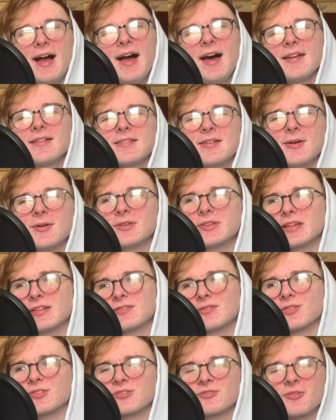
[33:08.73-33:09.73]
I don't know what this
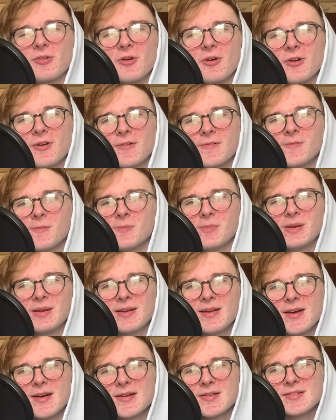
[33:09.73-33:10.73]
was for, if I'm being
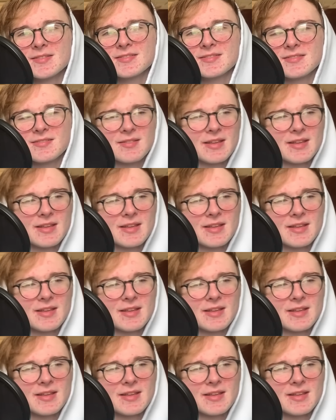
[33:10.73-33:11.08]
honest.